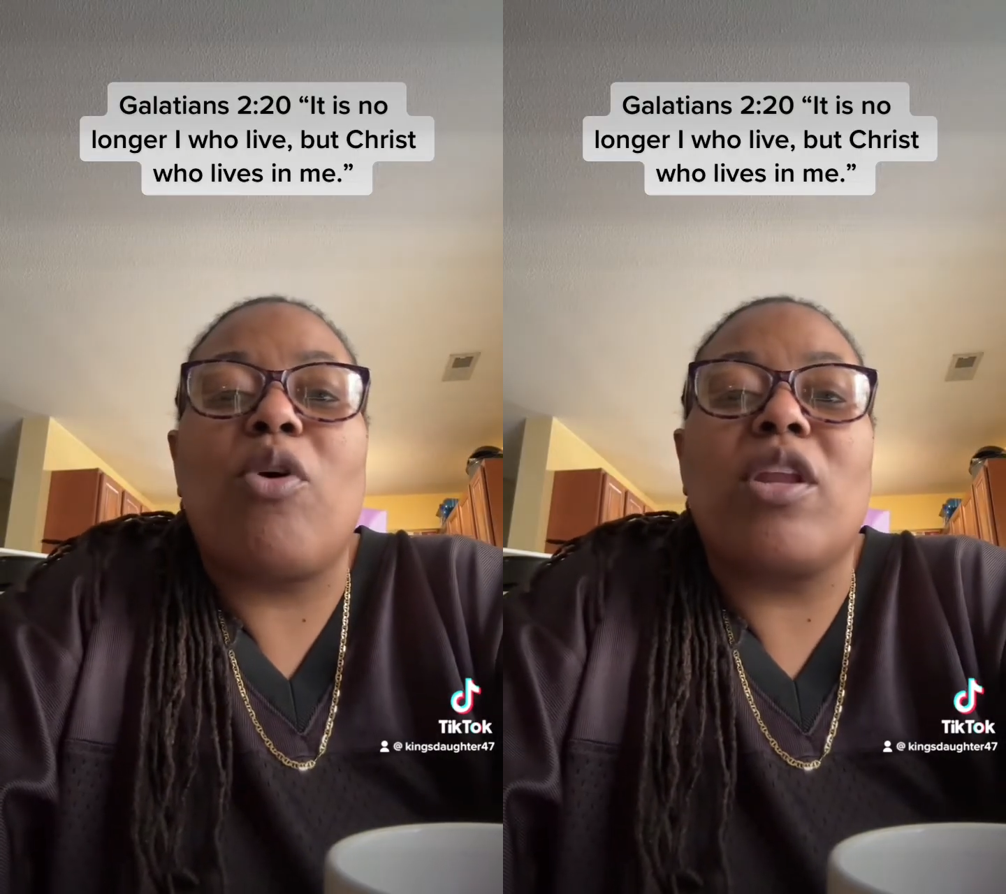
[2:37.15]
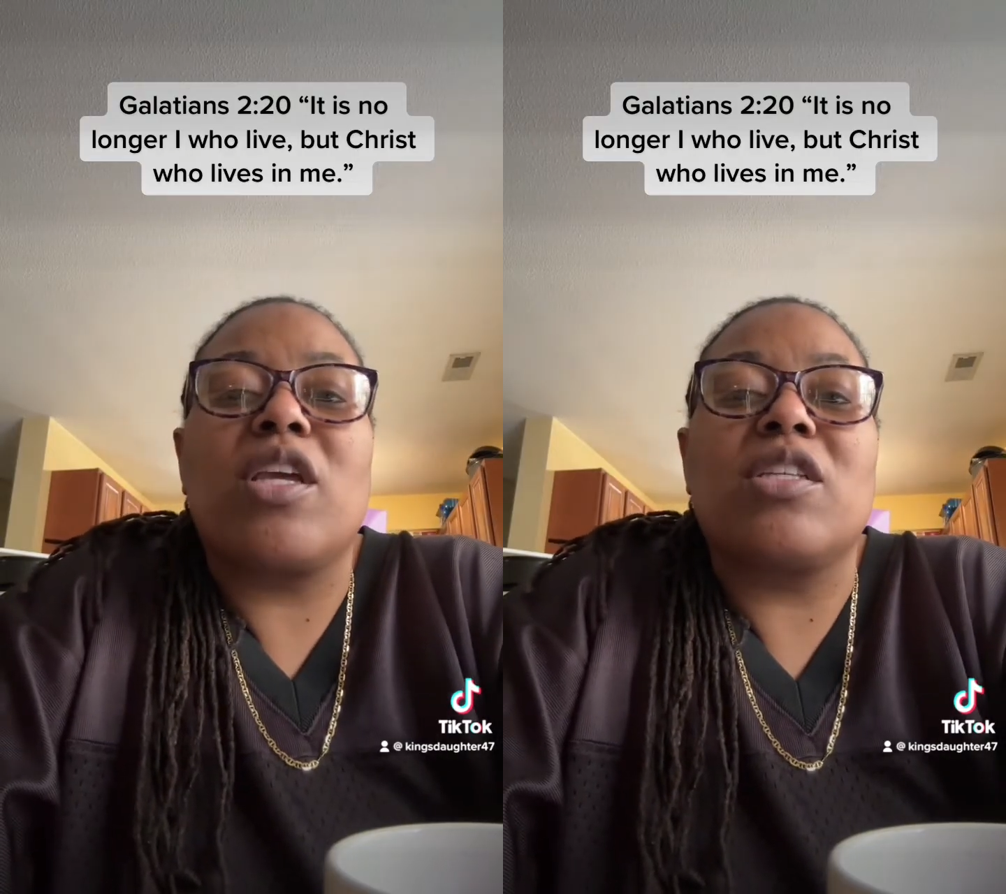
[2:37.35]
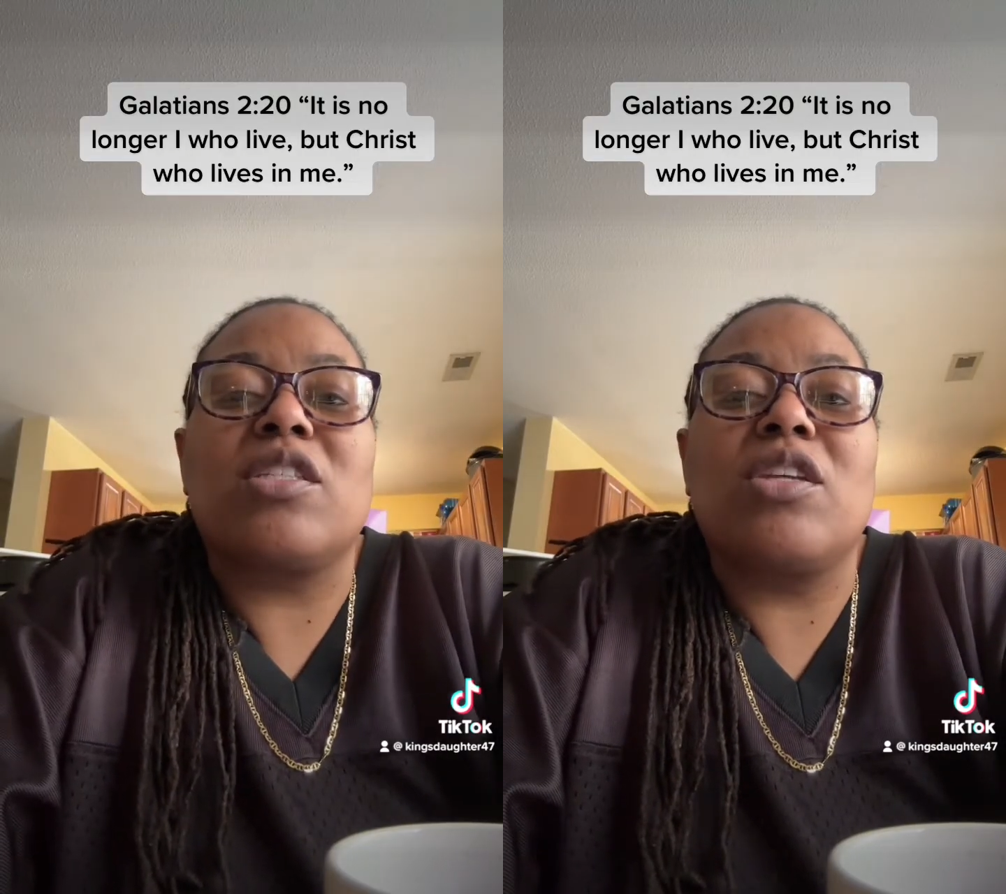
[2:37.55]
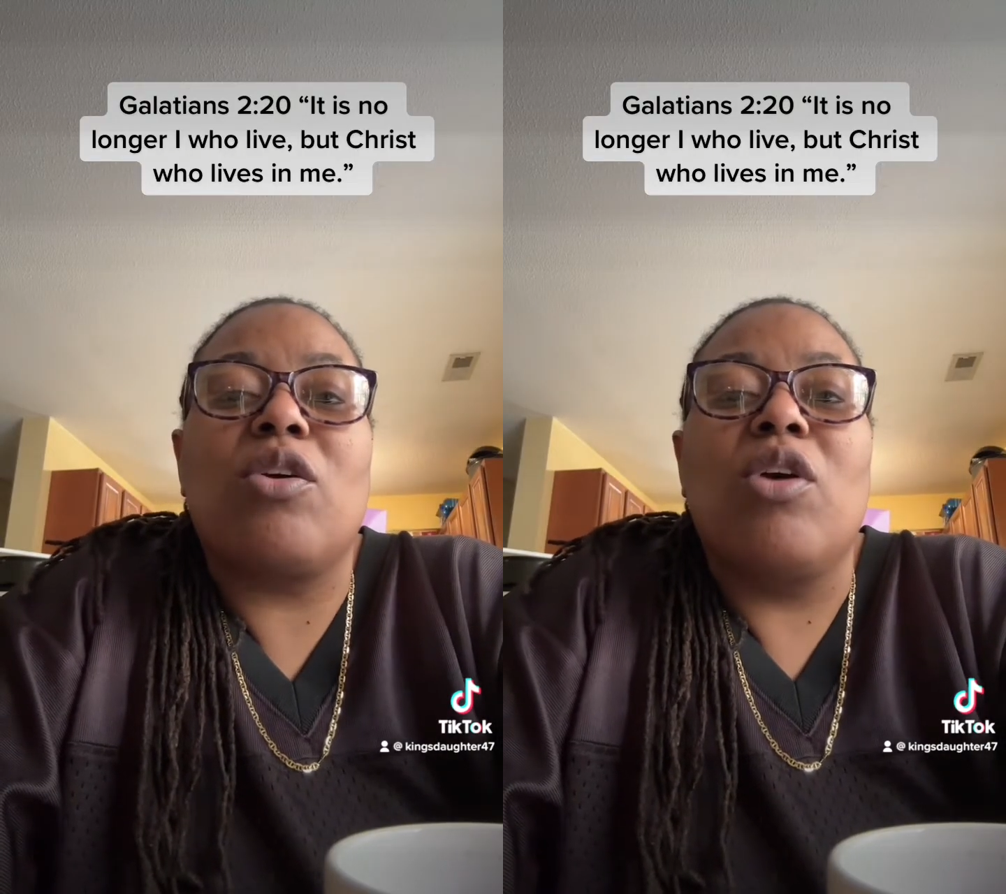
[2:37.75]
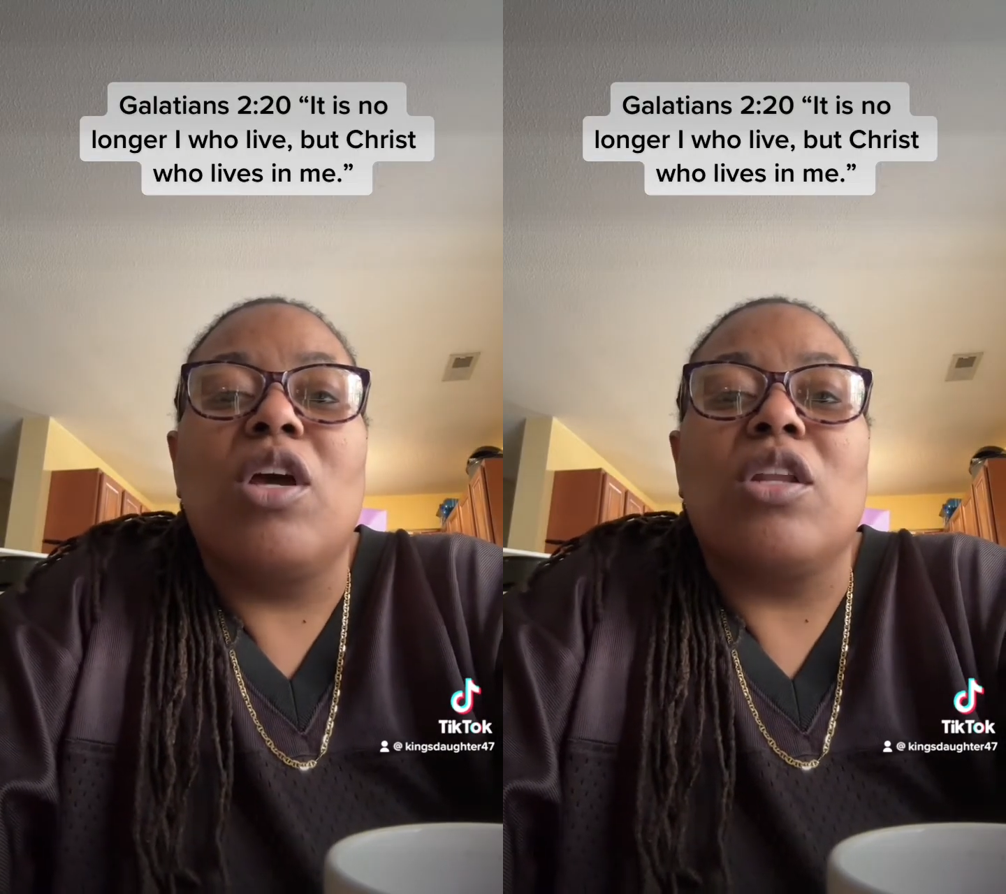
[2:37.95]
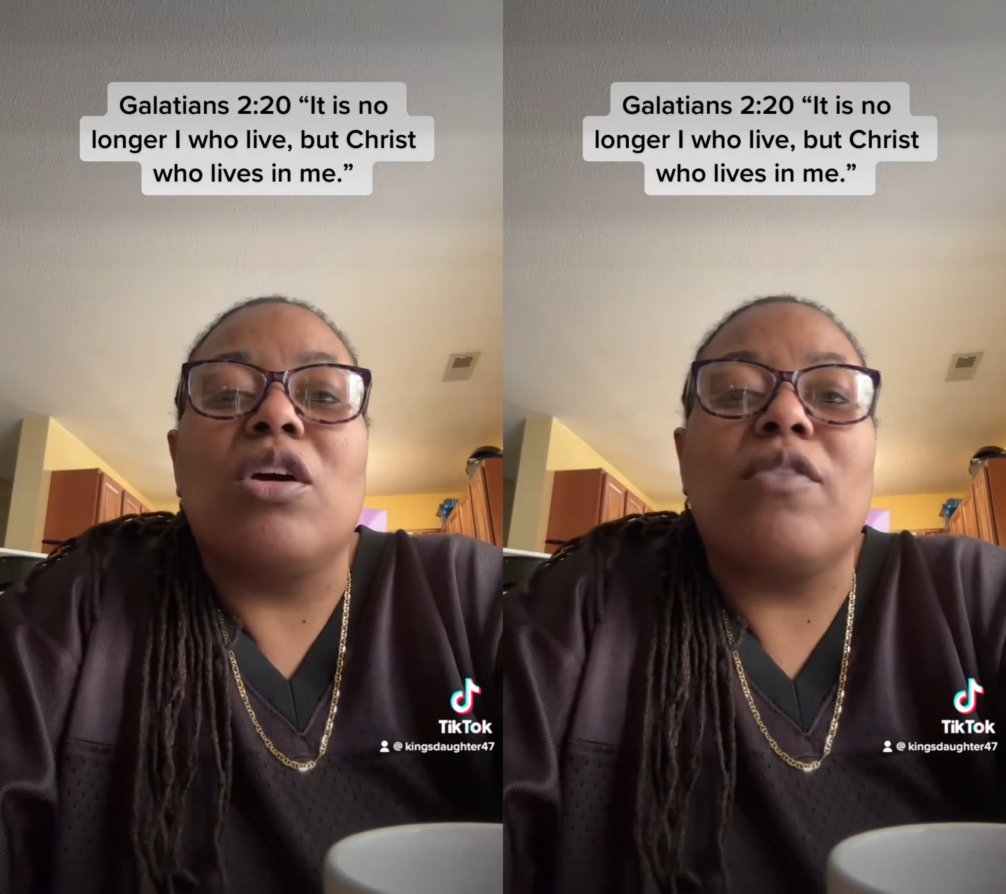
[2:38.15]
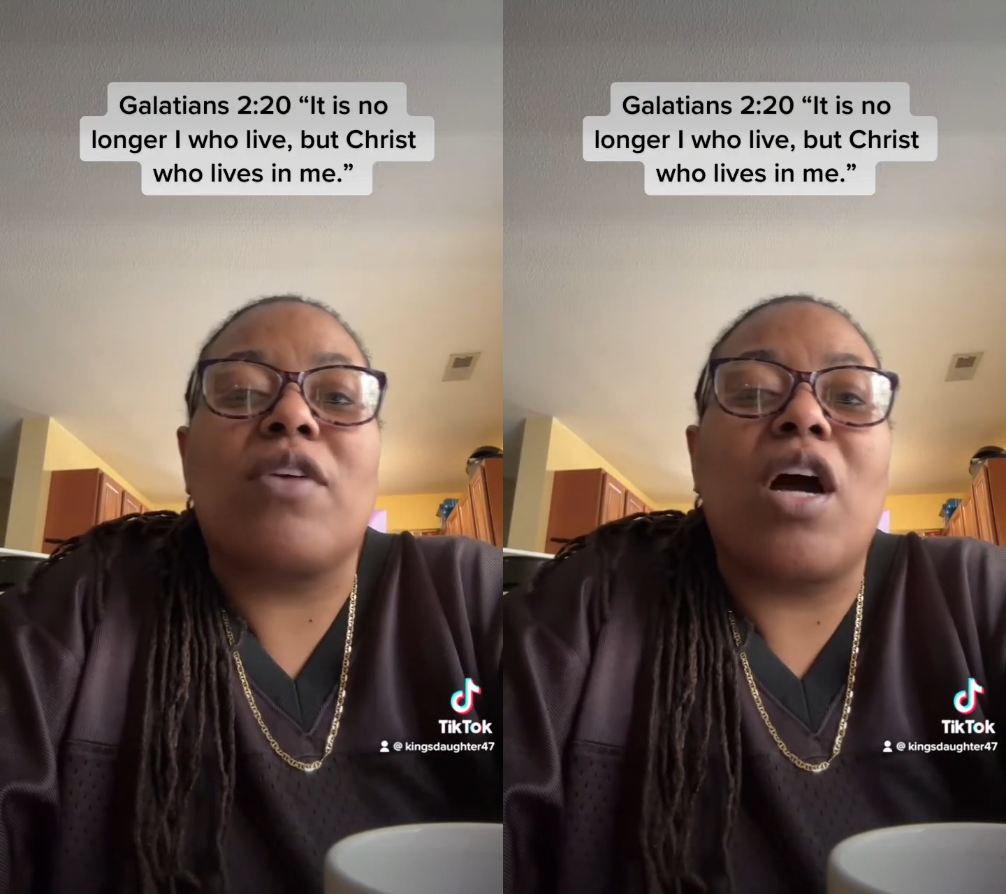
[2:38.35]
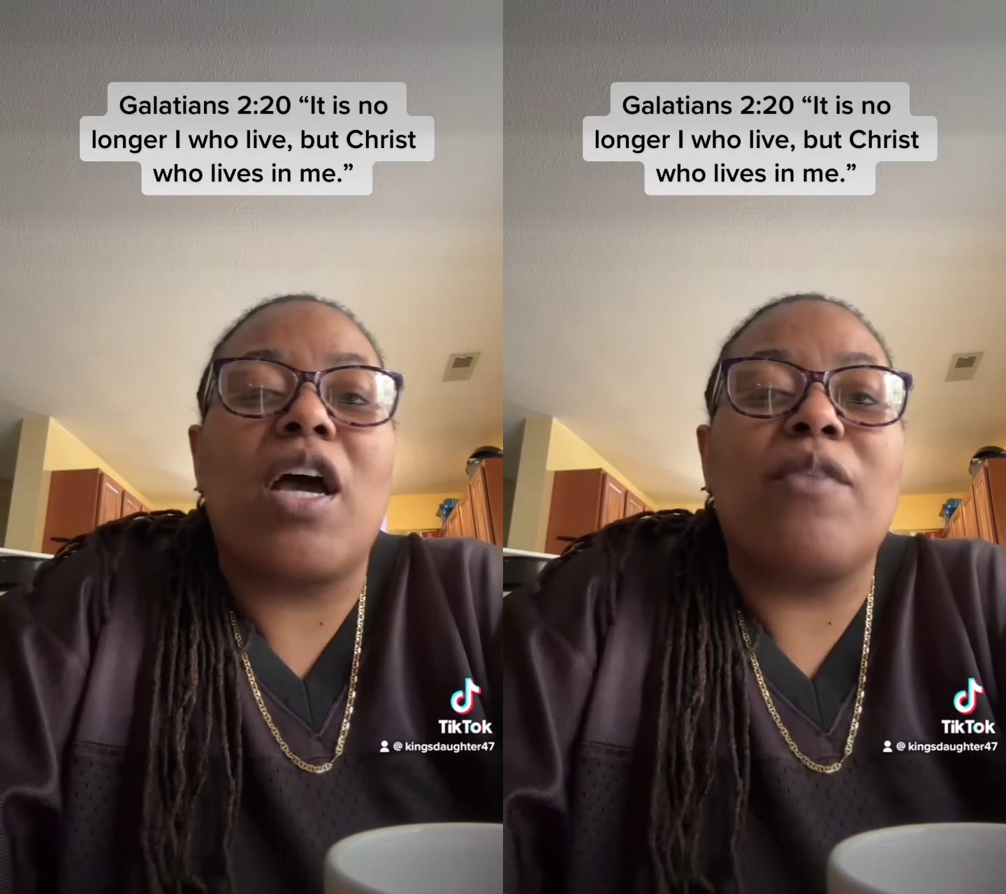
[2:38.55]
party and still
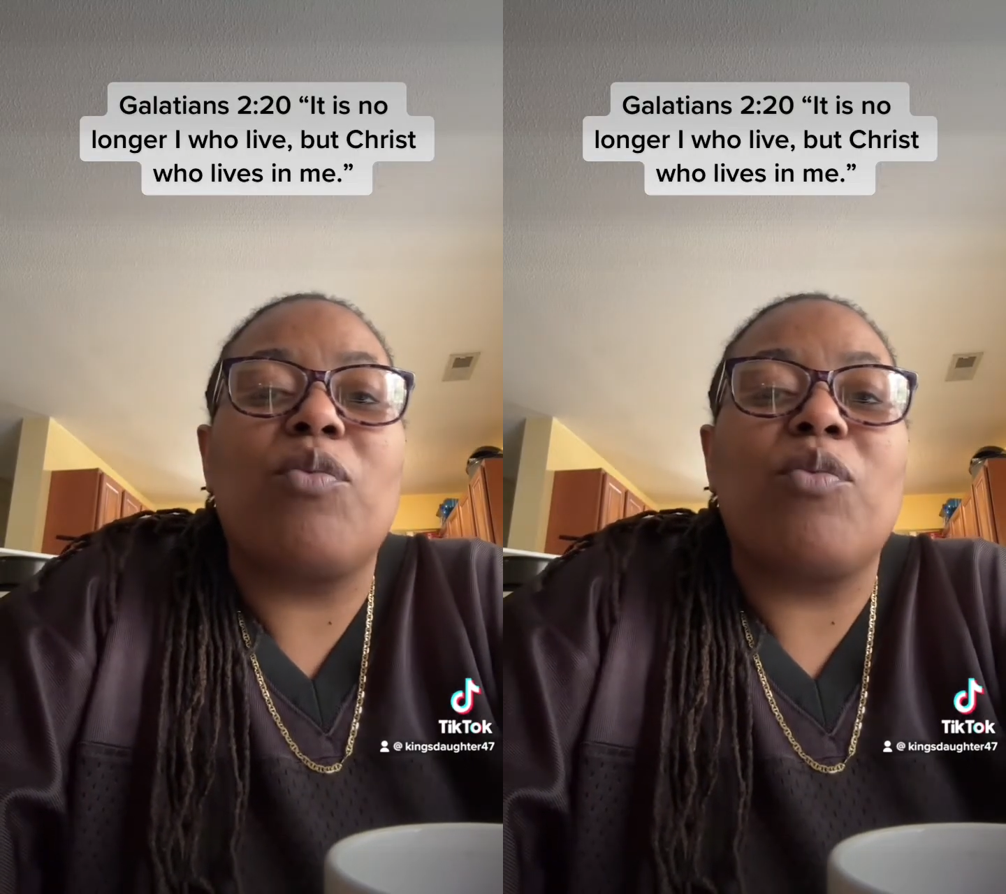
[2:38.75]
love God,